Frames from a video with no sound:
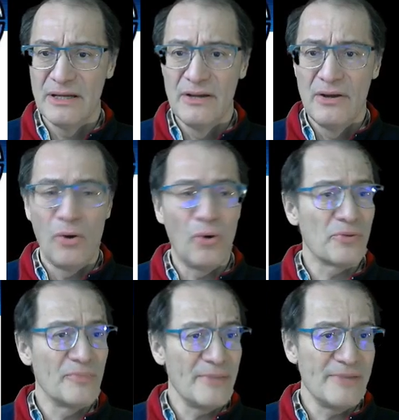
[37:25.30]
Or
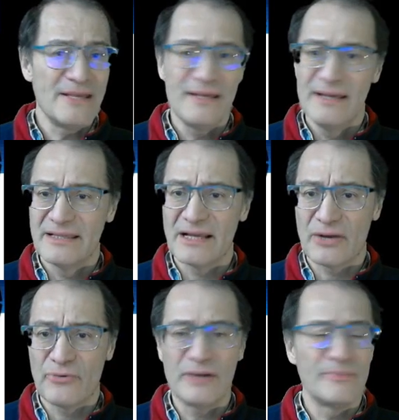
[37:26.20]
maybe the
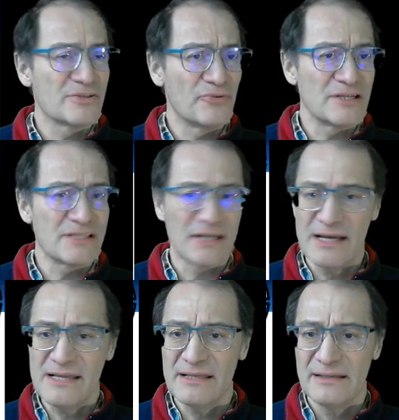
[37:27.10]
requirement was right
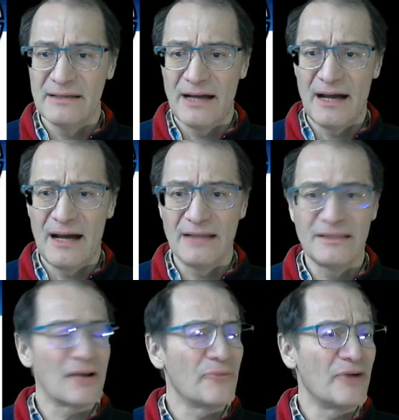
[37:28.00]
and there
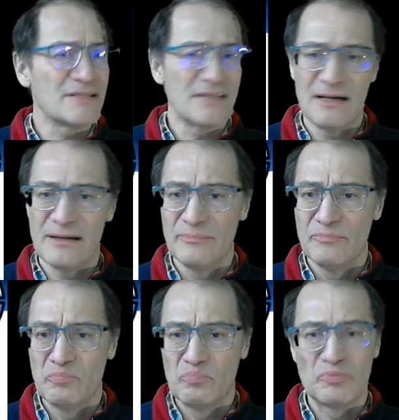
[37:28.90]
was a
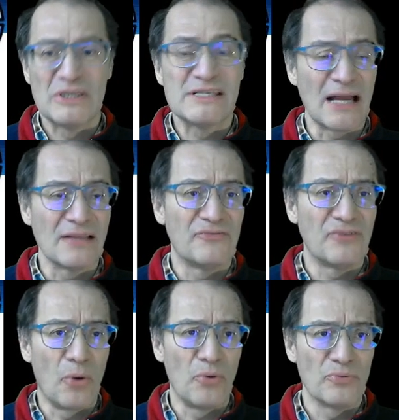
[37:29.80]
design flaw.
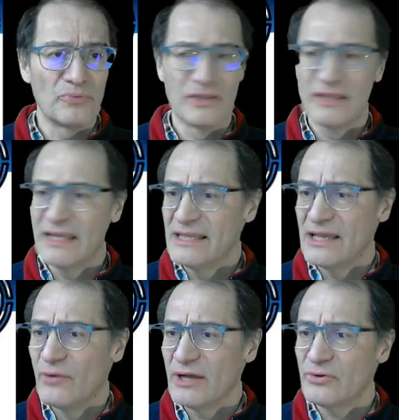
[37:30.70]
The
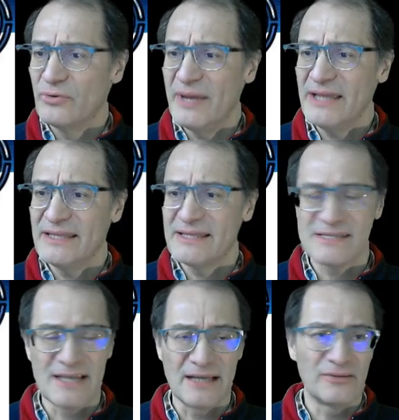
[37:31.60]
one who made the
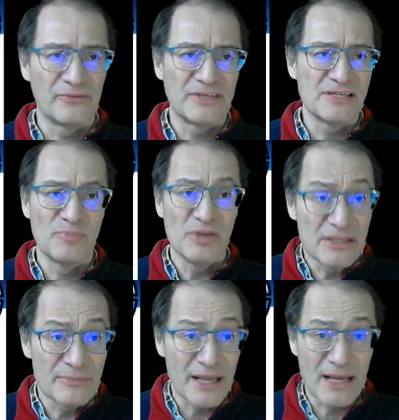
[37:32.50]
design of this building
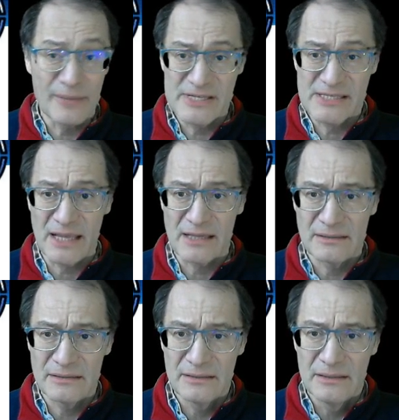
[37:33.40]
make a mistake.
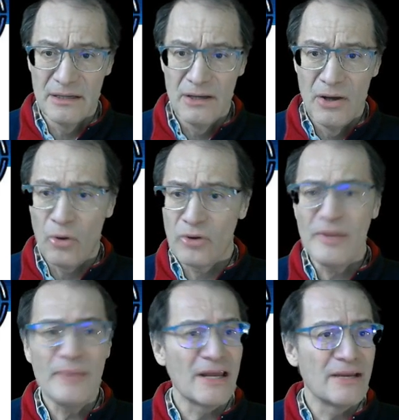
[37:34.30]
Or maybe
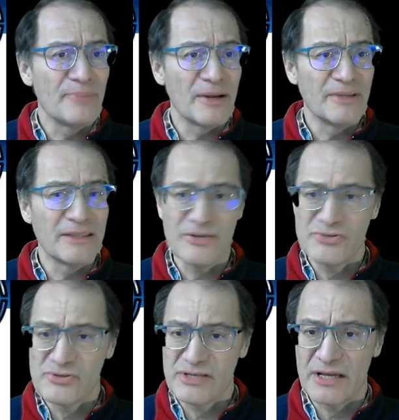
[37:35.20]
an implementation's
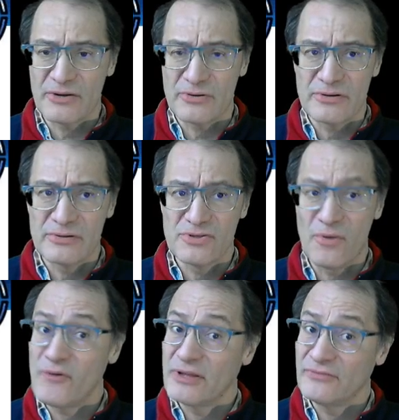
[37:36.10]
error.
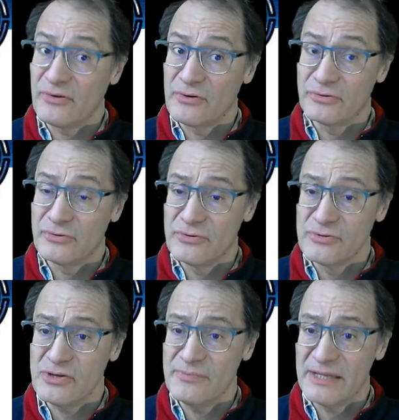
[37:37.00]
Someone forgot to do
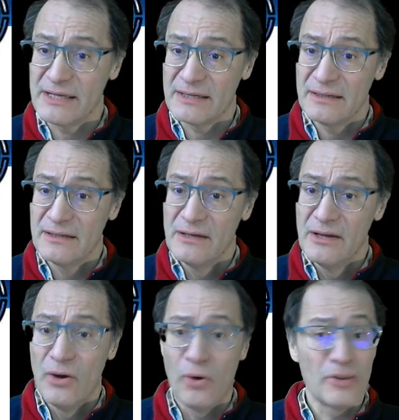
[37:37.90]
something.
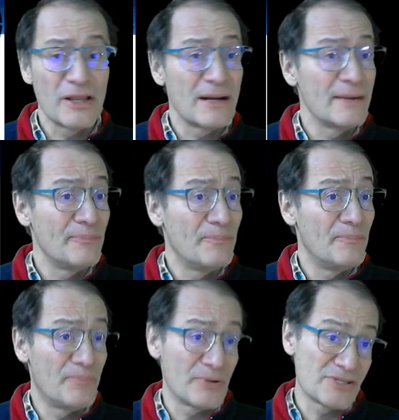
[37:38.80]
Other
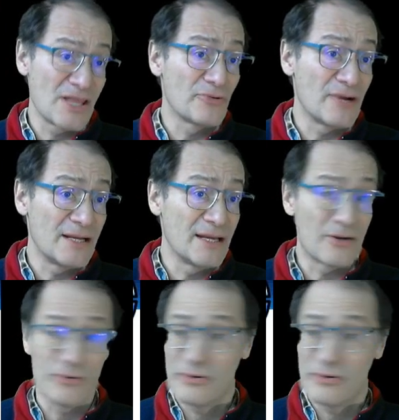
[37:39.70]
procedural error.